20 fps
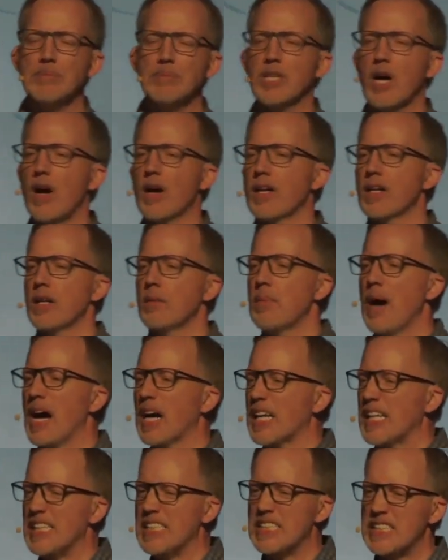I'm talking
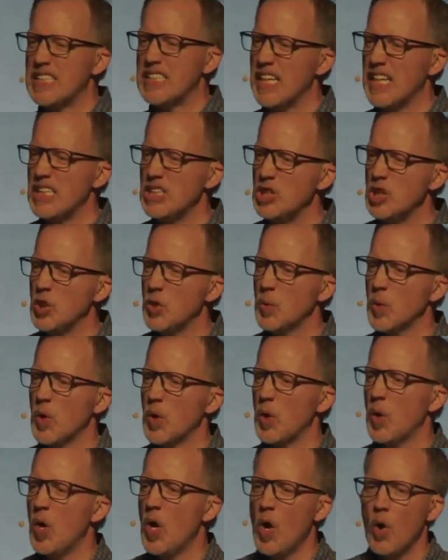about
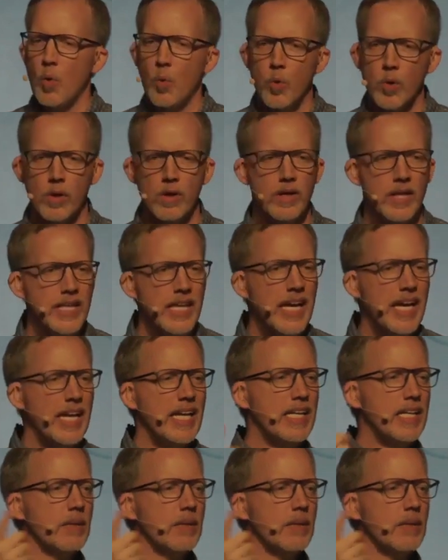continual worry.